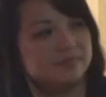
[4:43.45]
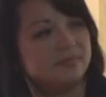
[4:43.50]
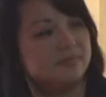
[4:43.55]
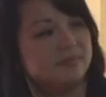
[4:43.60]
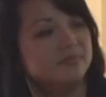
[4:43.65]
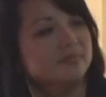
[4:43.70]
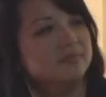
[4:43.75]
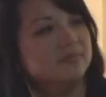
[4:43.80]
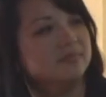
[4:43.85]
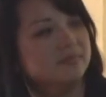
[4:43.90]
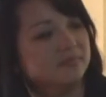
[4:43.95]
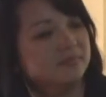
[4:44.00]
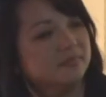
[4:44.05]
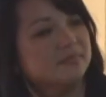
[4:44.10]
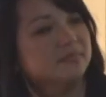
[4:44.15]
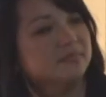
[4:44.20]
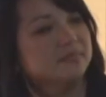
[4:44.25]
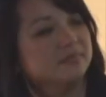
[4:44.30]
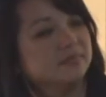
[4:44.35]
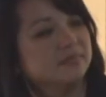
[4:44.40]

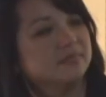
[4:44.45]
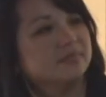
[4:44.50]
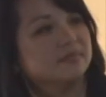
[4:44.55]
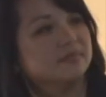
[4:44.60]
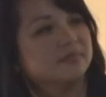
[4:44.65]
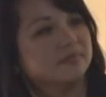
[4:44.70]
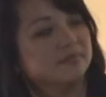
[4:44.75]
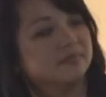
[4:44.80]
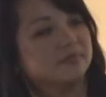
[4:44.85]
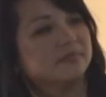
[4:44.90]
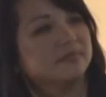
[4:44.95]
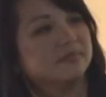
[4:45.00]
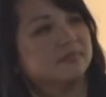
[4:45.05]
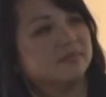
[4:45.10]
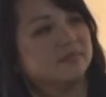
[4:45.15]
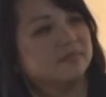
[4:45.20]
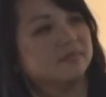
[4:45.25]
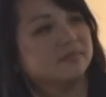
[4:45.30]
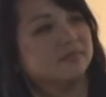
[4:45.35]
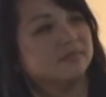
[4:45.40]

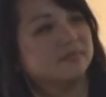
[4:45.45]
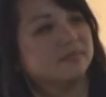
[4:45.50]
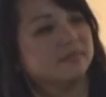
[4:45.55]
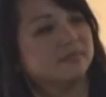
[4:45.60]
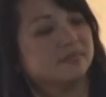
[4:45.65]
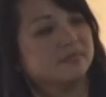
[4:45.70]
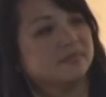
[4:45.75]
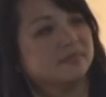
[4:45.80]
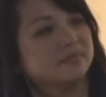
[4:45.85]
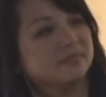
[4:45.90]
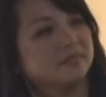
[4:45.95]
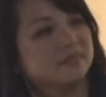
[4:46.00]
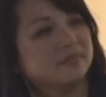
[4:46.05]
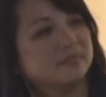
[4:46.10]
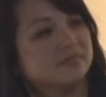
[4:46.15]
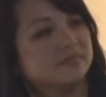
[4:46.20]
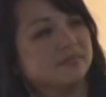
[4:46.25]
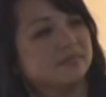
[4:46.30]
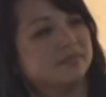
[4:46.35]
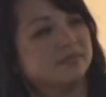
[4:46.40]

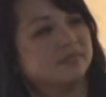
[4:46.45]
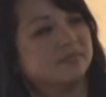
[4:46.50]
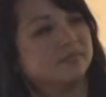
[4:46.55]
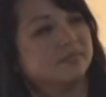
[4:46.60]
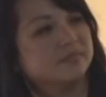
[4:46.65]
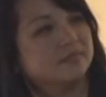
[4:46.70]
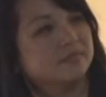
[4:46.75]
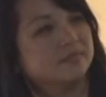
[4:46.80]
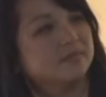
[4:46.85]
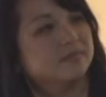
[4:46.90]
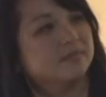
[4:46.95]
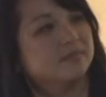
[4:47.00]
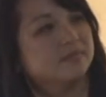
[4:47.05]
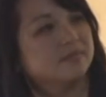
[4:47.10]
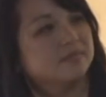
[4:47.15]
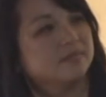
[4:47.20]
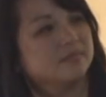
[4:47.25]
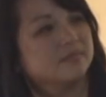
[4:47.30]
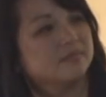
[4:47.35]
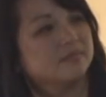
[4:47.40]

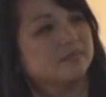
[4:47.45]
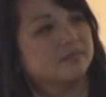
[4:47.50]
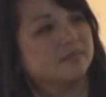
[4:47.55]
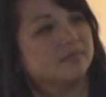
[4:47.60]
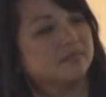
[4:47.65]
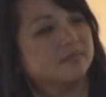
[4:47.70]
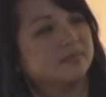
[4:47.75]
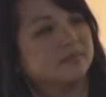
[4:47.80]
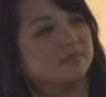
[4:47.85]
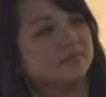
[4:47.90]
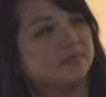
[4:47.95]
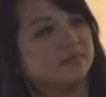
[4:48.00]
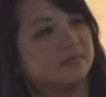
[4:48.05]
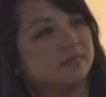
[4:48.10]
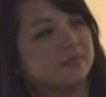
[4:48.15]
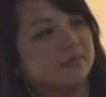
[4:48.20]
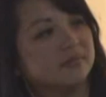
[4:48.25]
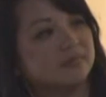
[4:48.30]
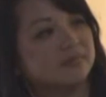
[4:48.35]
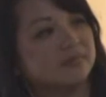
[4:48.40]

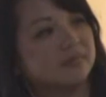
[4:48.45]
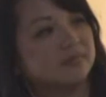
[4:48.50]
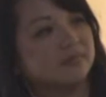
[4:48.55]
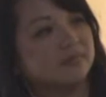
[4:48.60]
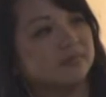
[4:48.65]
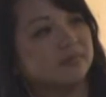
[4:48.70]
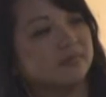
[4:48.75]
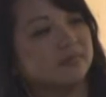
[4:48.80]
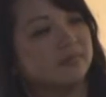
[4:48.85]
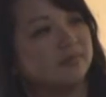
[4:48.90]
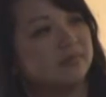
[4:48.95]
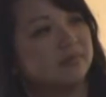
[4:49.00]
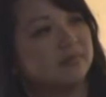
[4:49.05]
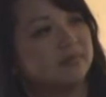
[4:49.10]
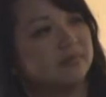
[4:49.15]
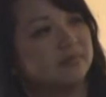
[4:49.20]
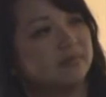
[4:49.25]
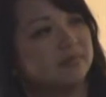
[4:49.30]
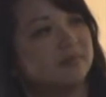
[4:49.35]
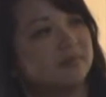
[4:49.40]

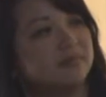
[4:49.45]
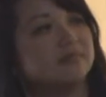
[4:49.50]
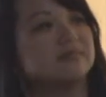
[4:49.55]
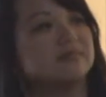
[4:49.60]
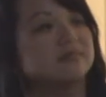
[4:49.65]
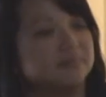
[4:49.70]
[no speech]